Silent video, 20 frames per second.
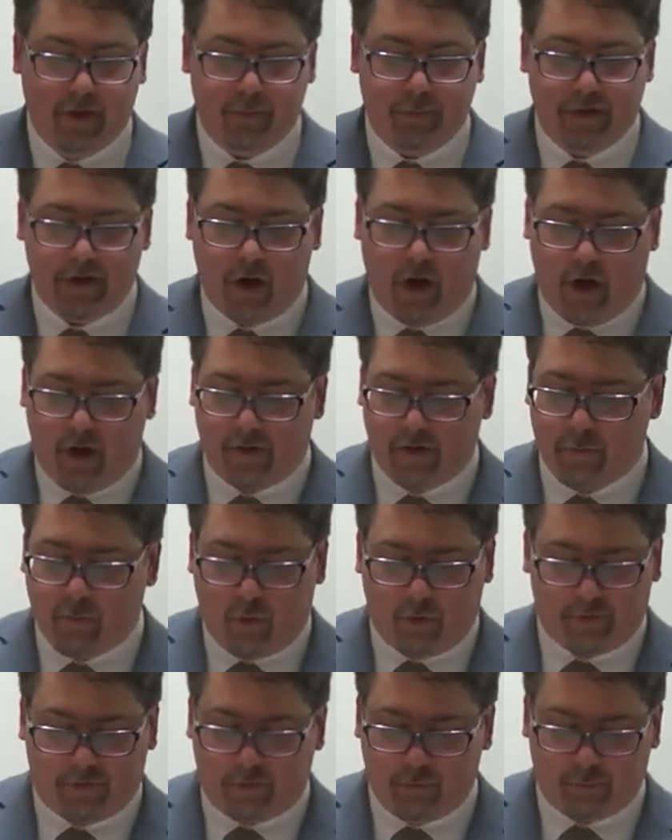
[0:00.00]
beyond the
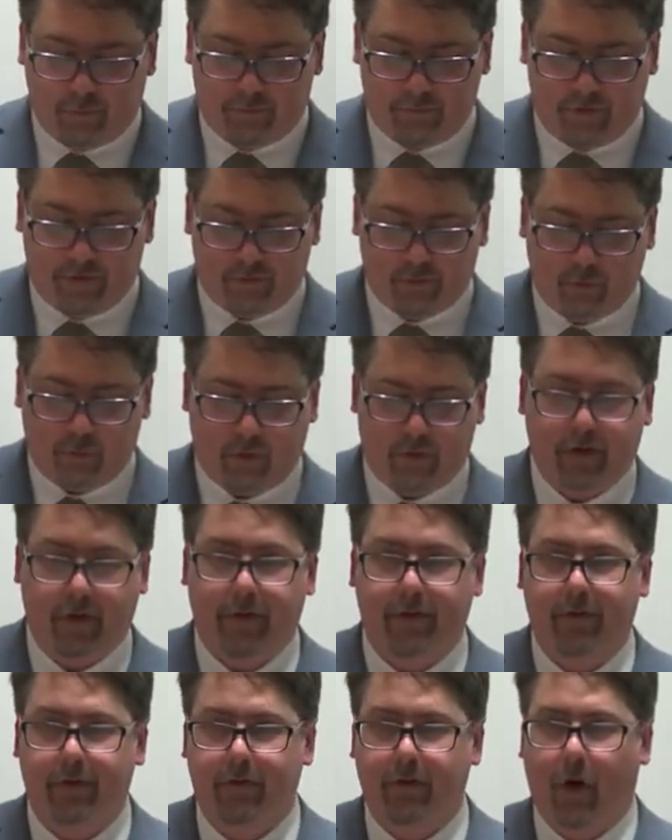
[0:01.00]
more superficial
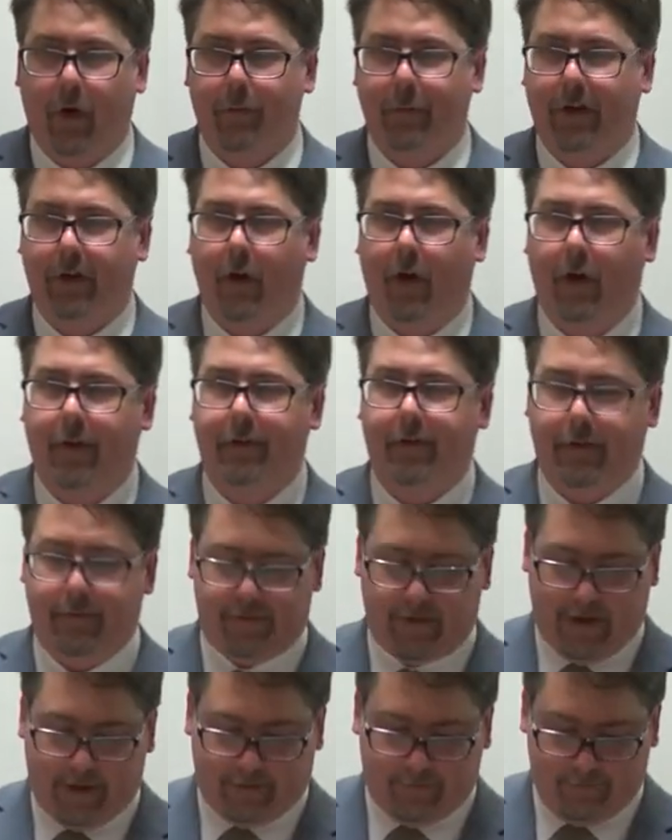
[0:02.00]
workings of karmic cause and
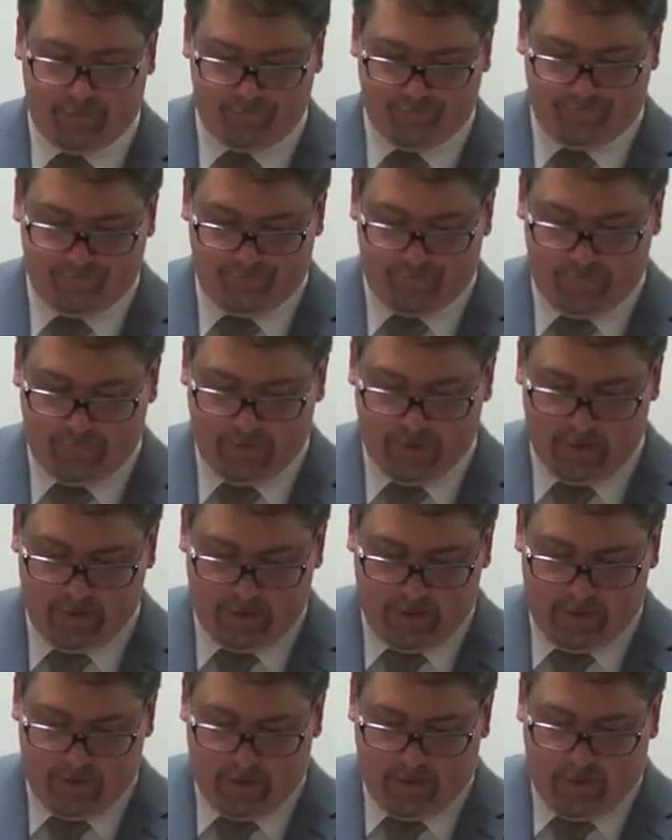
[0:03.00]
effect.
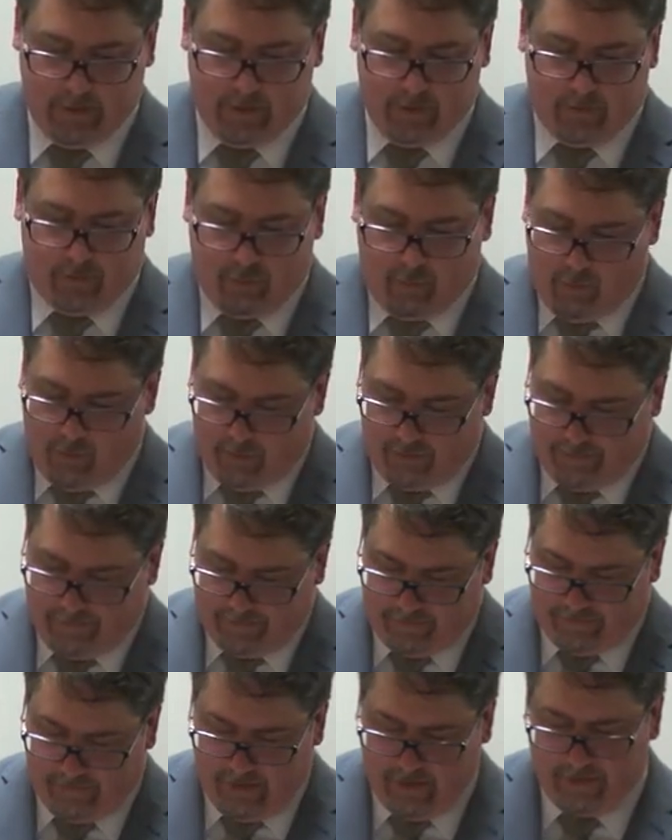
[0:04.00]
Toward
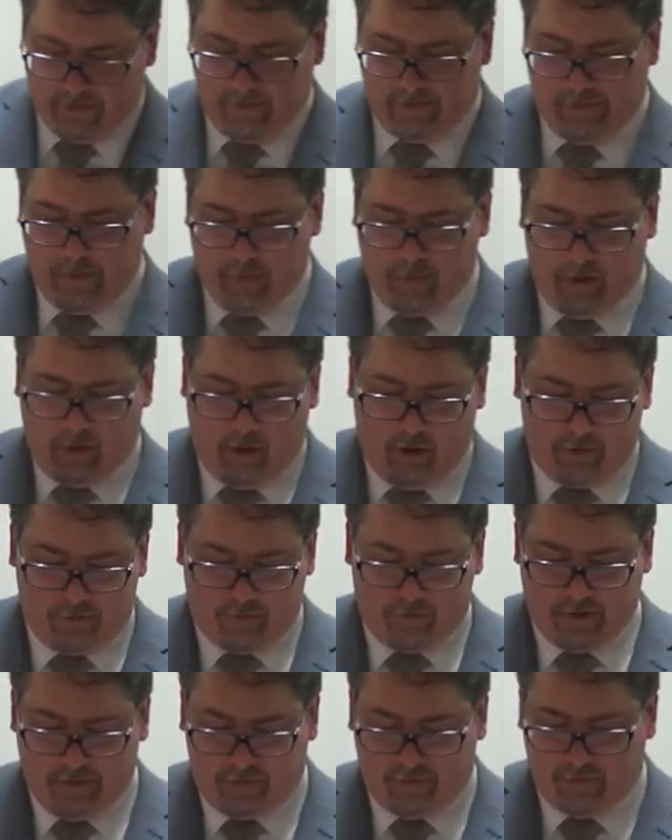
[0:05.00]
this end, the Seminal Heart
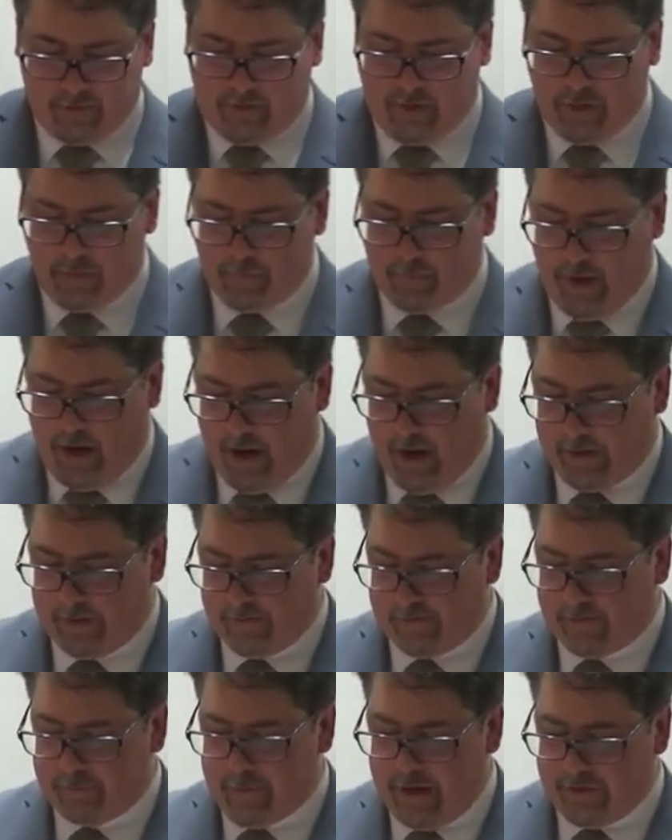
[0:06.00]
tradition
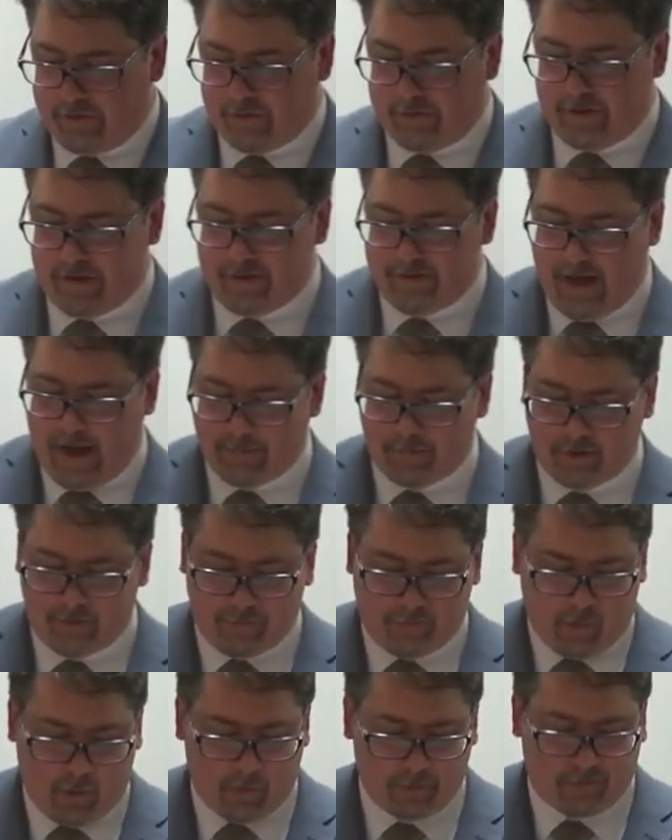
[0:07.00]
combines specially adapted
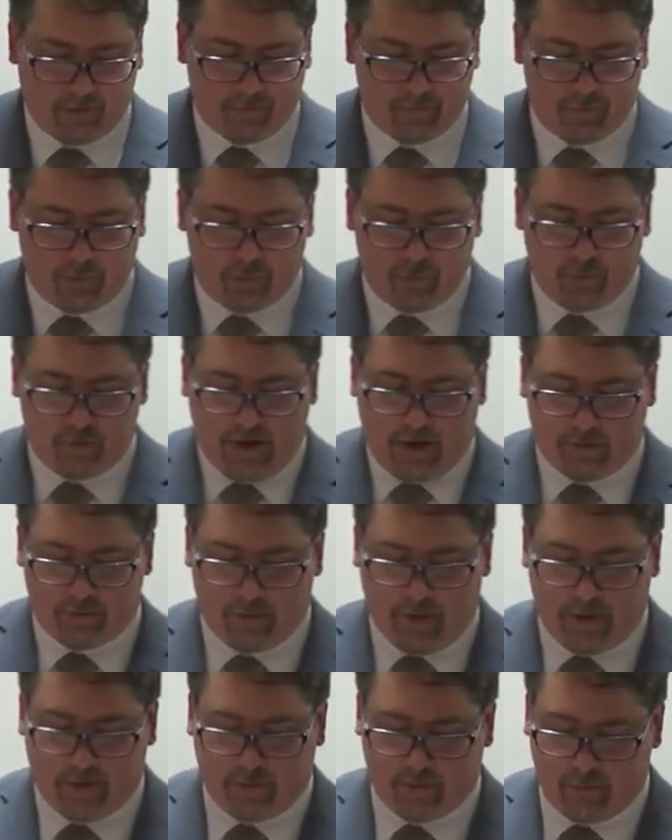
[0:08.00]
forms of two
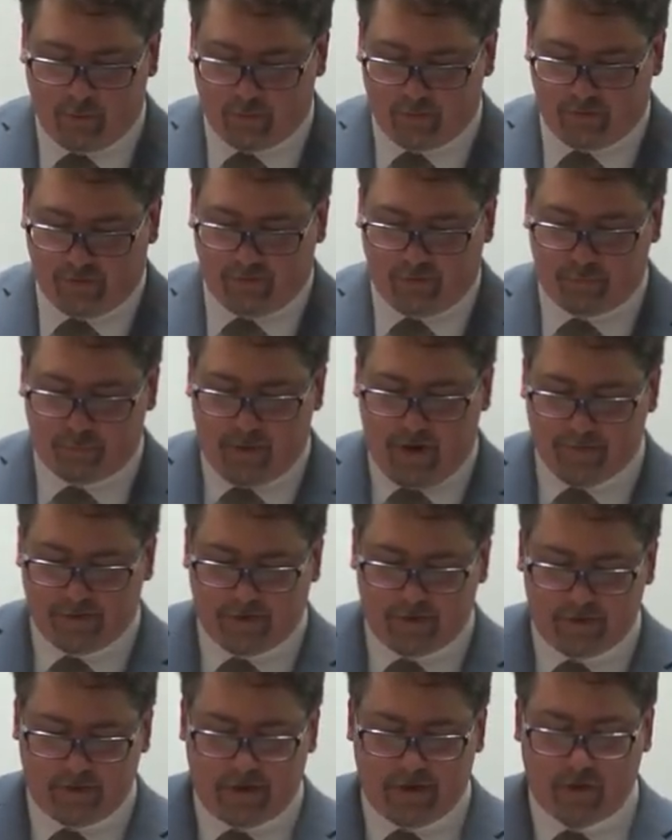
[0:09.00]
doctrinal notions
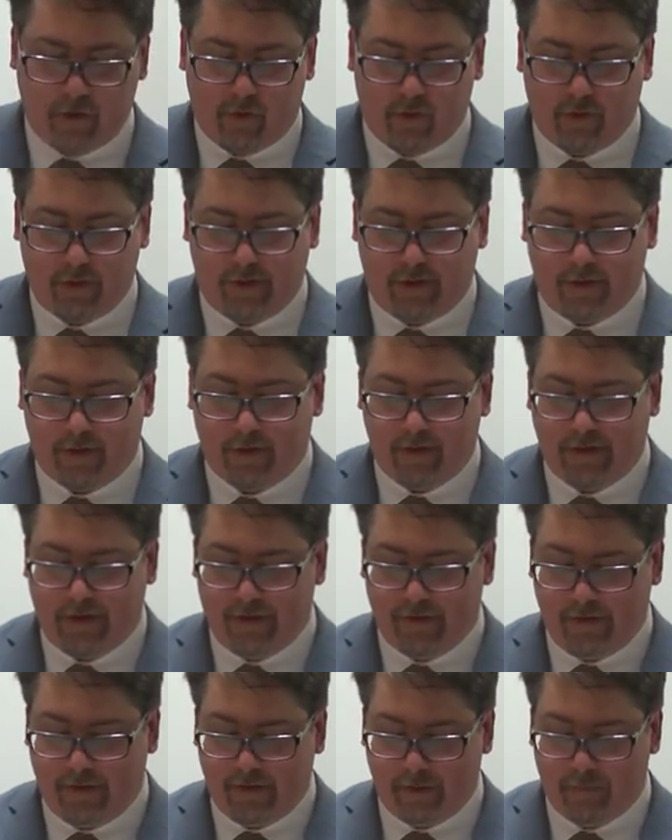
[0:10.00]
prevalent in earlier
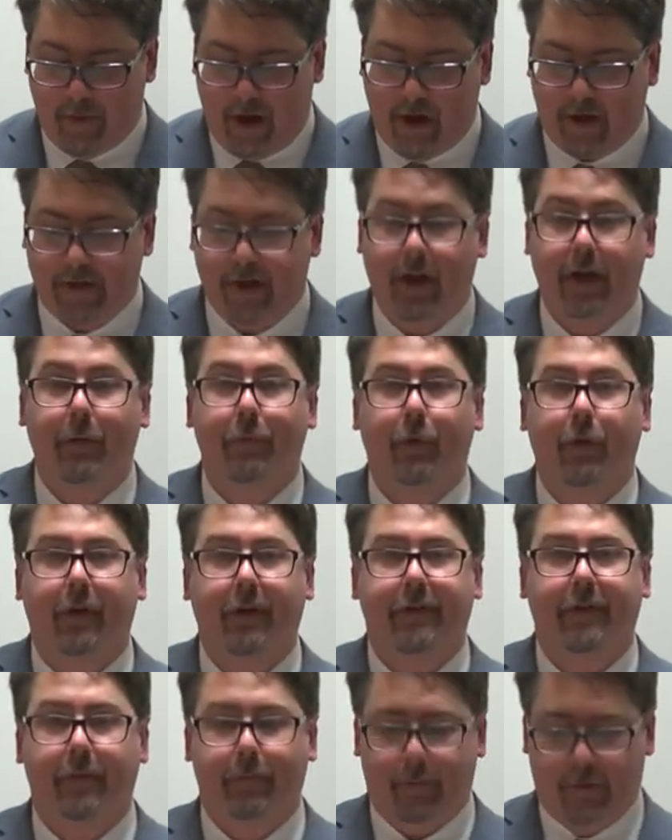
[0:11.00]
Indian Mahayana
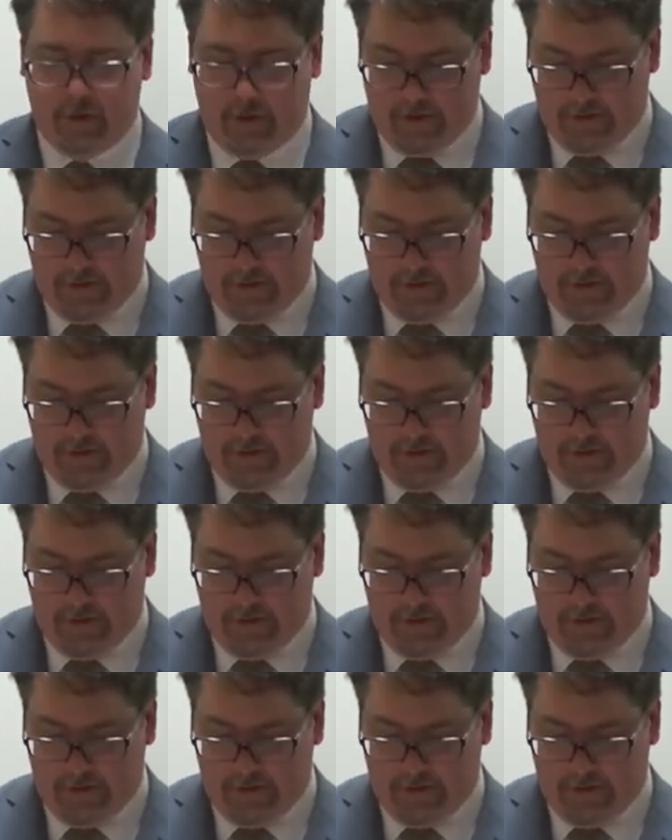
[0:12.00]
Buddhism,